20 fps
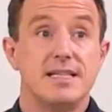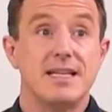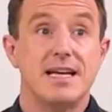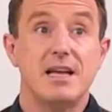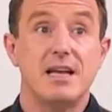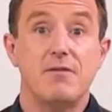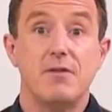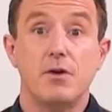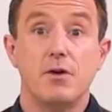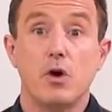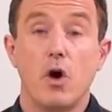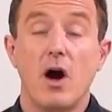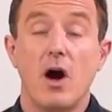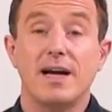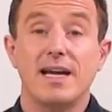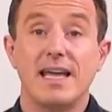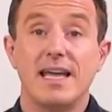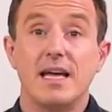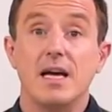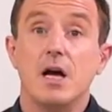And if you've got
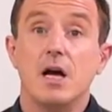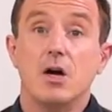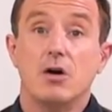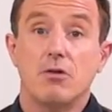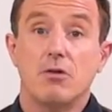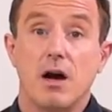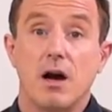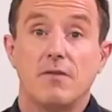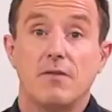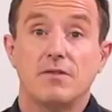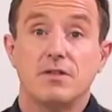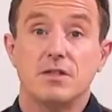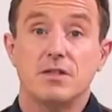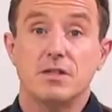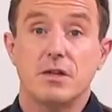any Crafter's